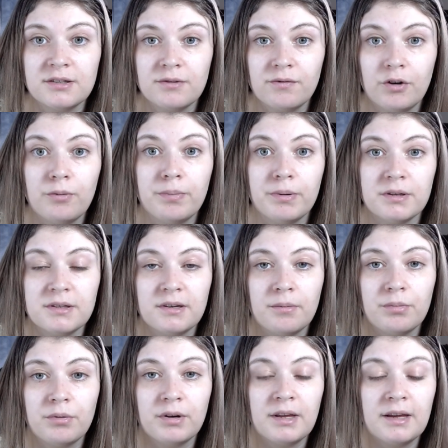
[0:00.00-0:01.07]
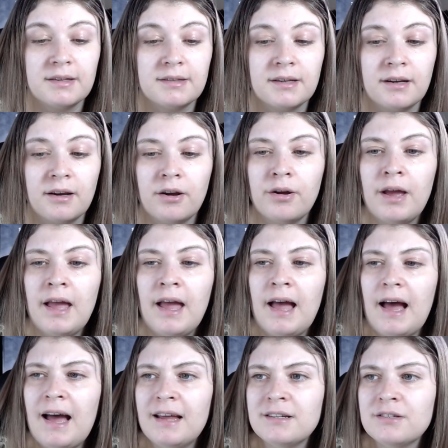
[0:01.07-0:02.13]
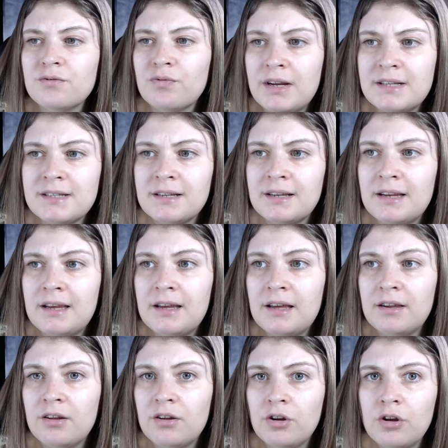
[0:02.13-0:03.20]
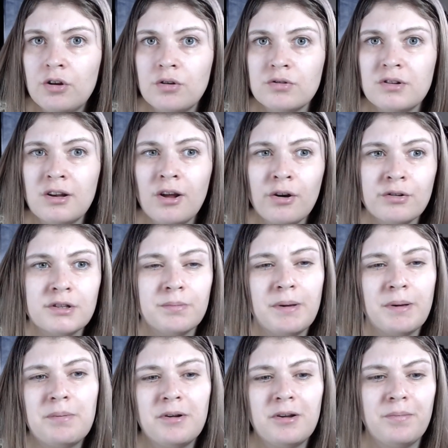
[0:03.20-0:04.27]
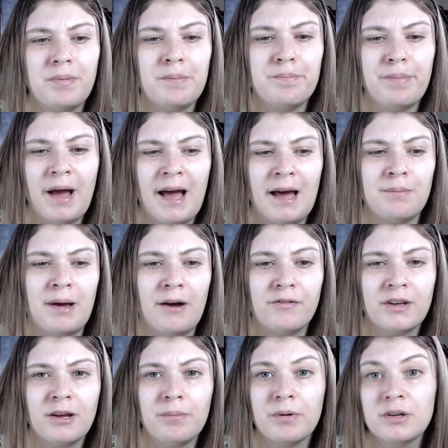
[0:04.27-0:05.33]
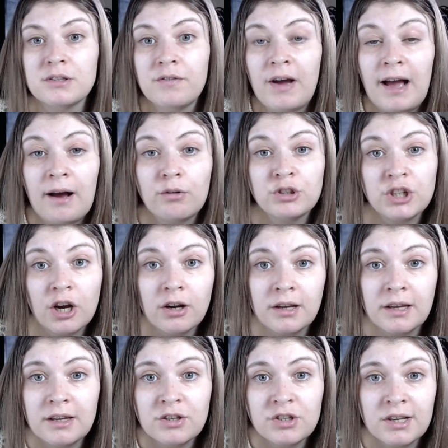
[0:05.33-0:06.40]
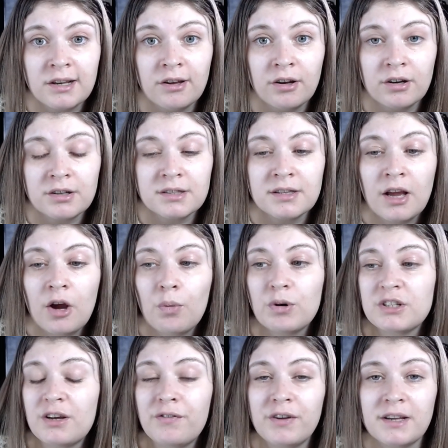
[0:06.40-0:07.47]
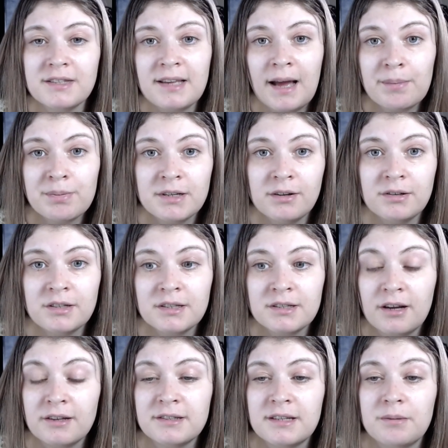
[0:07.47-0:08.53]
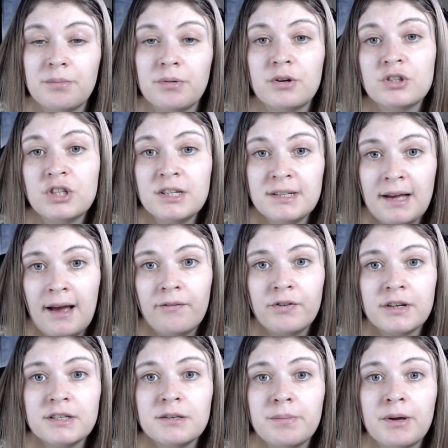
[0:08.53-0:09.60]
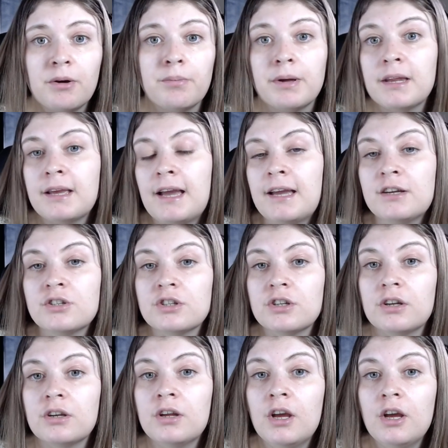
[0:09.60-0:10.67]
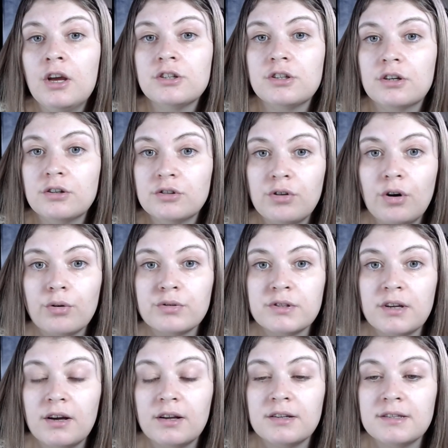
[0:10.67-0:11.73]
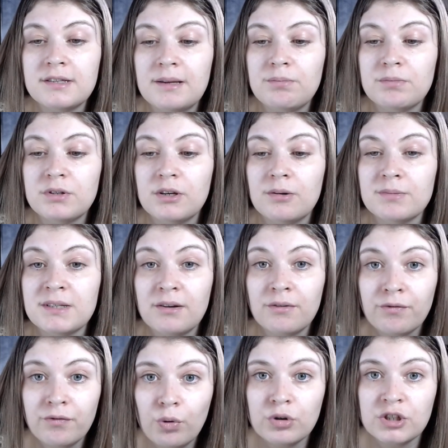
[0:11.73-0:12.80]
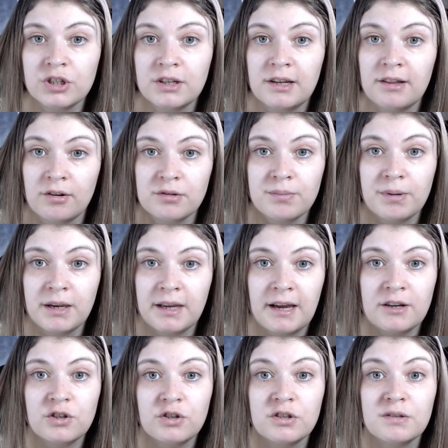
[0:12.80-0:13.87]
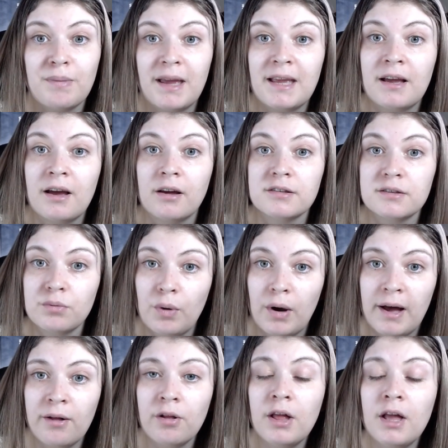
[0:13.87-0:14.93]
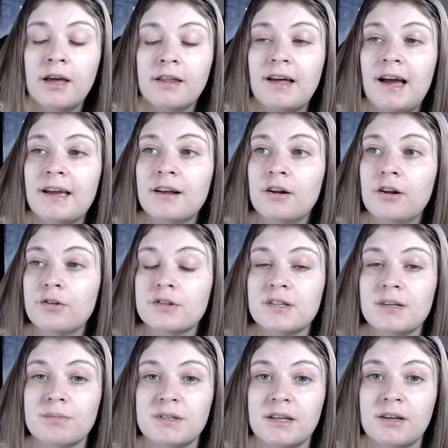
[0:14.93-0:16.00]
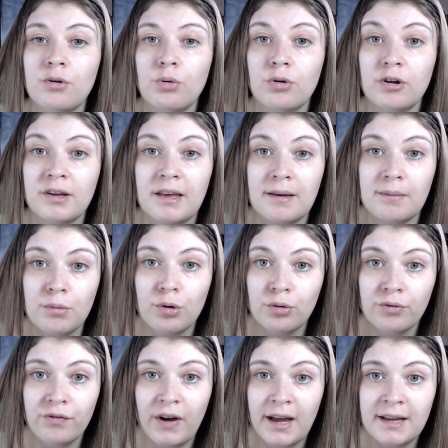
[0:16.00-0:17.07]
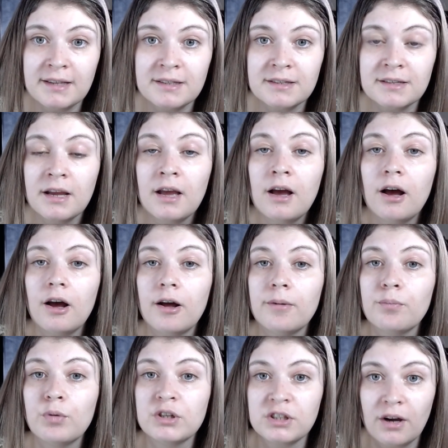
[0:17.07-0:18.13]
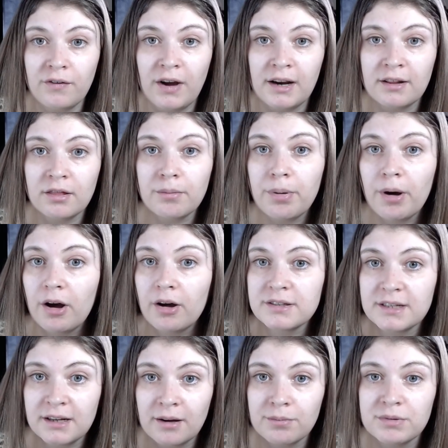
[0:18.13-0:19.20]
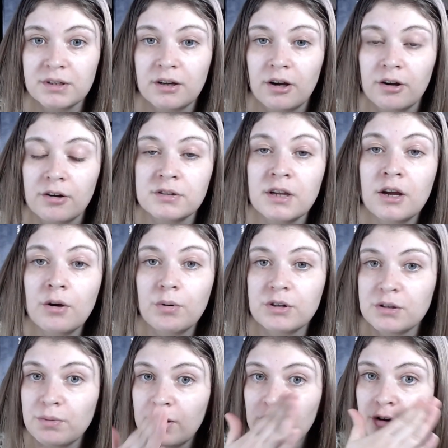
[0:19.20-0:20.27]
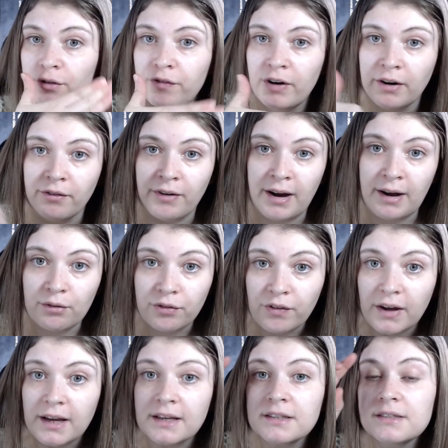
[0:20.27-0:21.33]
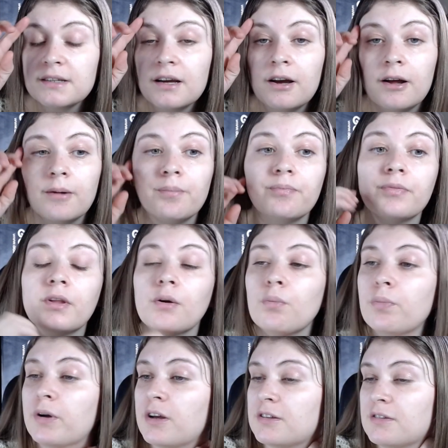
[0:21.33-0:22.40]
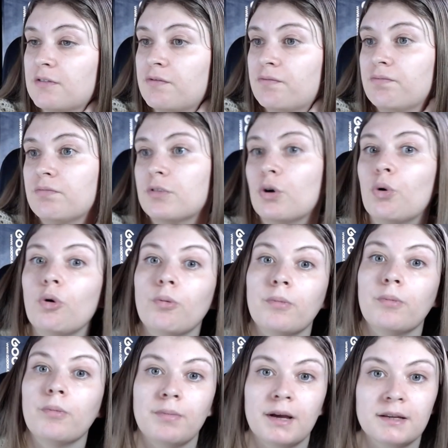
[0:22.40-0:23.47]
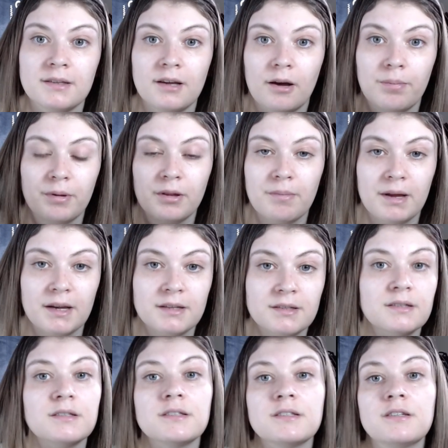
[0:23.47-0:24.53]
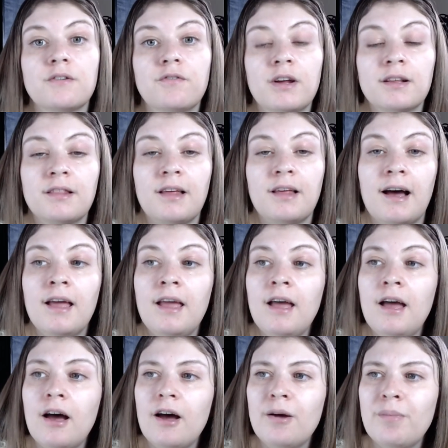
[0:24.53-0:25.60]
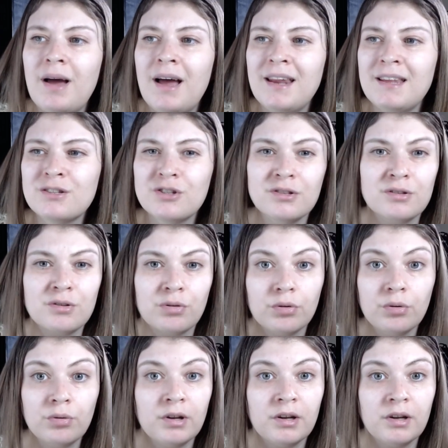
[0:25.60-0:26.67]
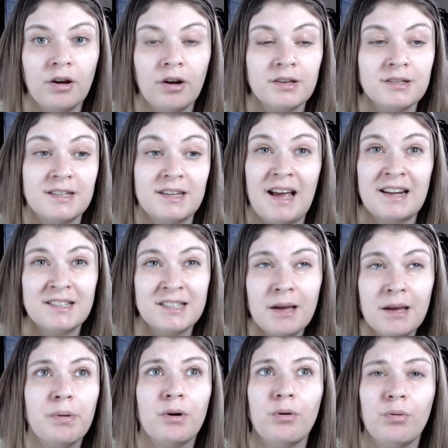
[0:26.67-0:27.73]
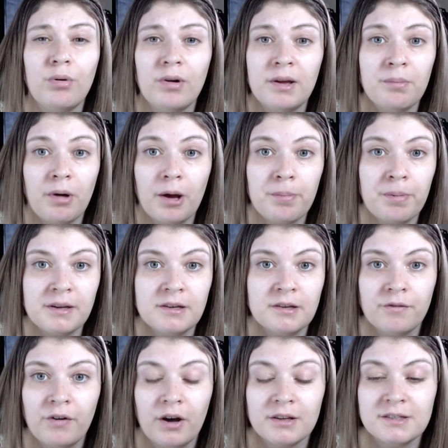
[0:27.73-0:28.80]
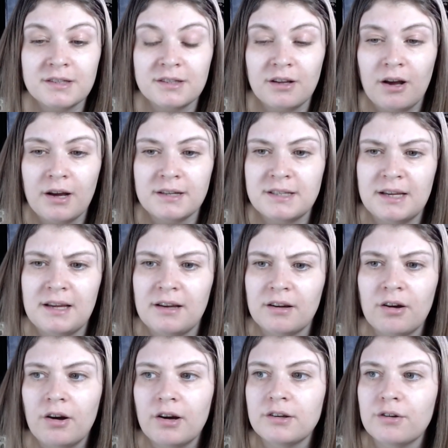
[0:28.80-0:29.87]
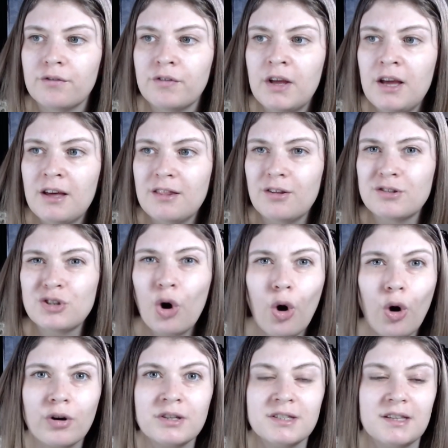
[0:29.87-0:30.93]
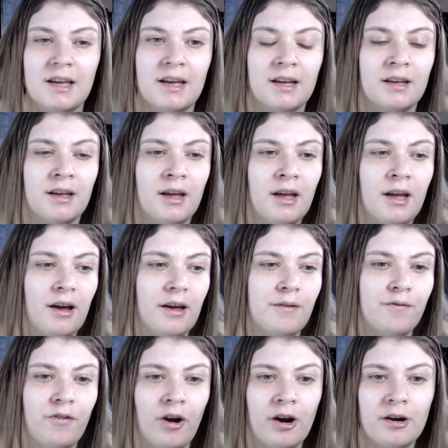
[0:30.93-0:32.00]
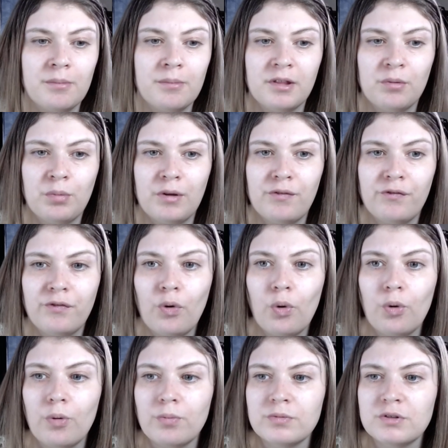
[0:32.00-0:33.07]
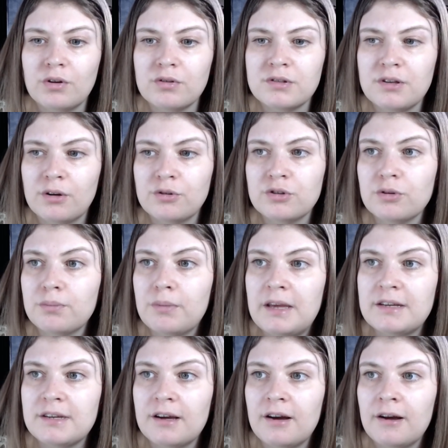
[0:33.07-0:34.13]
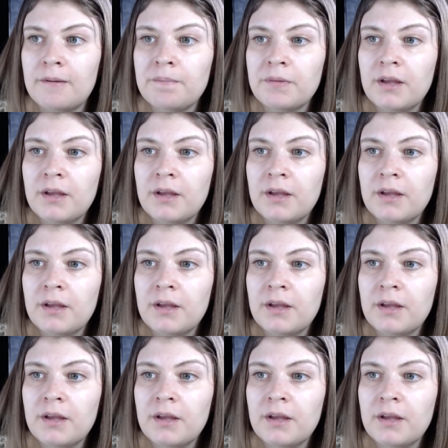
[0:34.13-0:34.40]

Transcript: of lupus a number of years ago. And recently in the news, loads of people have been bad mouthing her because of how chunky she looks, which I think is absolutely disgusting because she's having to be on medication to control certain symptoms. And unfortunately, those medications make her swell. That includes something called looking moon faced, um, which I've had in the past. It comes and goes, which is when you look very round faced um, because of the hormone mix up and the medicines and stuff like that. Um, and it's just cruel and nasty and typical, in my opinion, of our society and kind of the toxic environment that we formed on social media